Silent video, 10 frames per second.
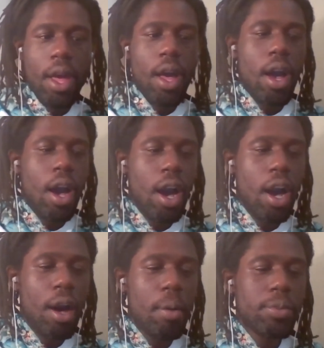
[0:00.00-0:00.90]

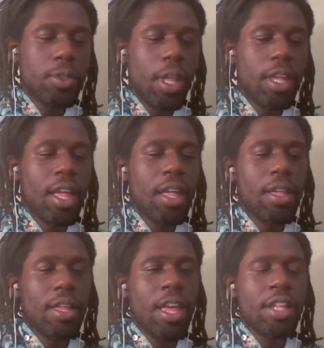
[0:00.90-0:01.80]
to like
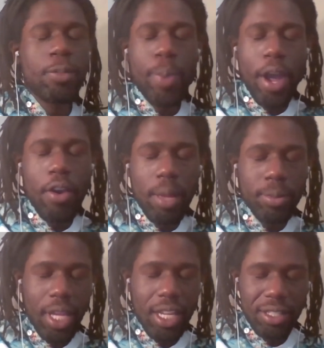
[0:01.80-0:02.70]
inspire him to like